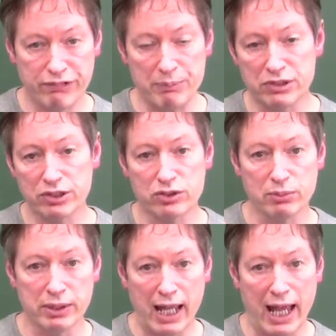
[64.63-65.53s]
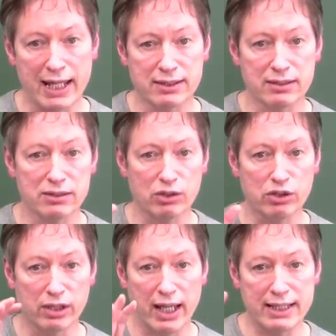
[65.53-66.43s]
preposition would be at, so
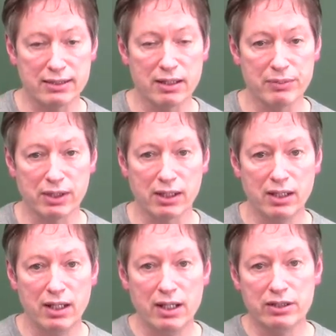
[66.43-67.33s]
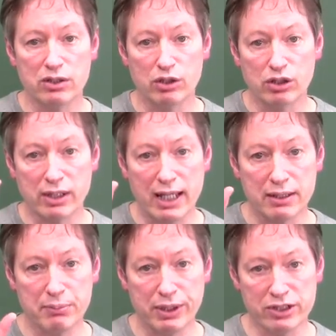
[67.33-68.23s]
look at something. So look
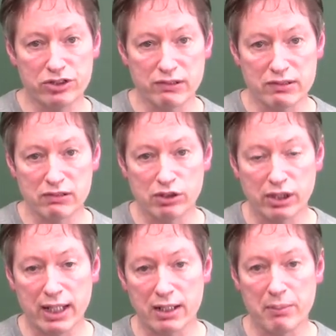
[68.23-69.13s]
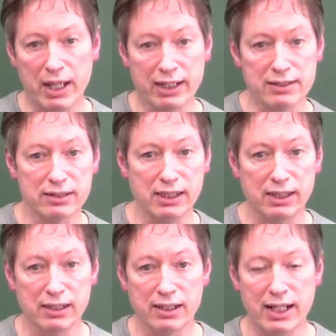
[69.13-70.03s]
at pictures or look at a
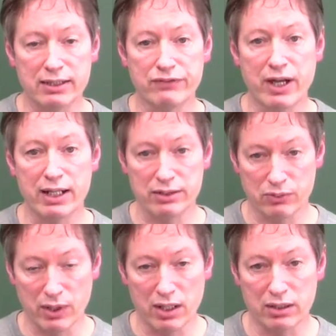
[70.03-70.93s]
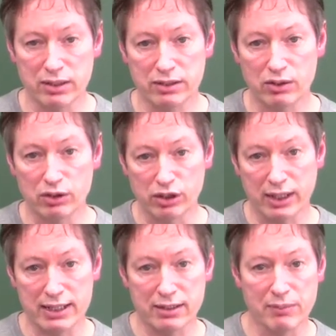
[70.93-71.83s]
magazine, that's fine as well. So
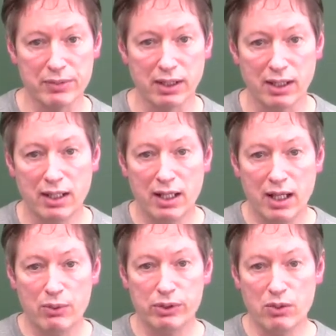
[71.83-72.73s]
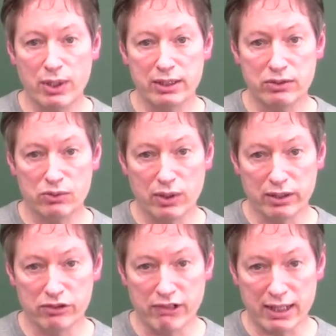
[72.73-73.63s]
look at something. When you want to
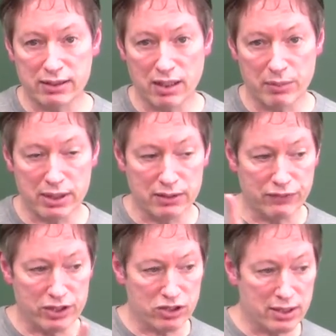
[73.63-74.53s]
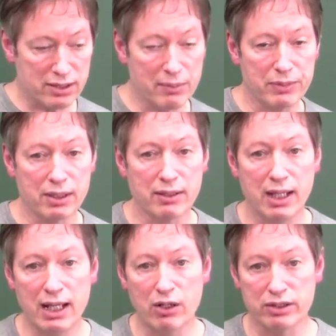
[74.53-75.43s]
direct somebody's vision to
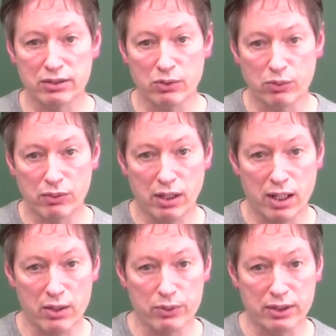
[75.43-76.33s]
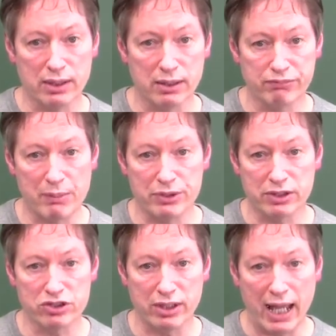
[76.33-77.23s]
something. And also with the
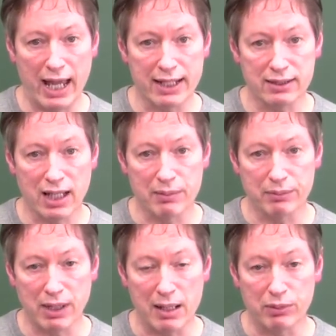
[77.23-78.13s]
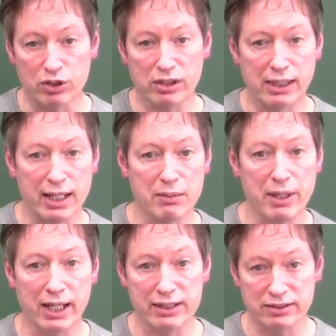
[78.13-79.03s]
preposition at, I'm looking at a
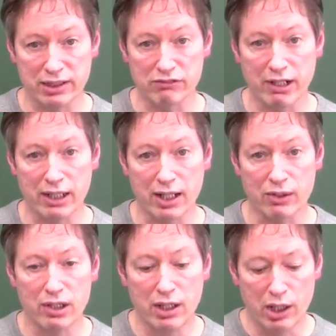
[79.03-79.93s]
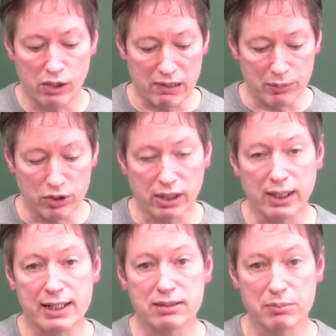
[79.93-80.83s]
magazine right now, or I'm
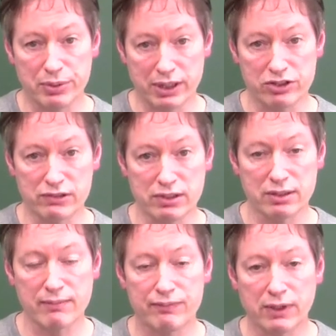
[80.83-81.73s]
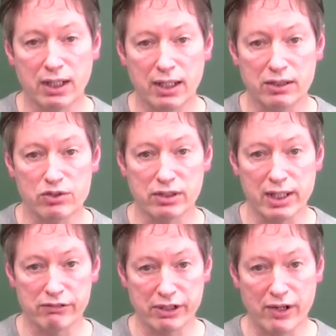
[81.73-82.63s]
looking at some pictures, and using
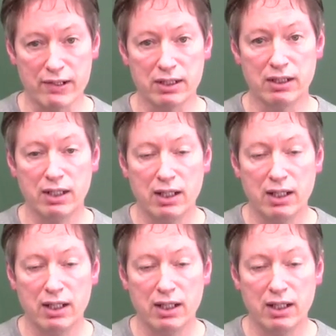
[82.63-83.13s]
that regard.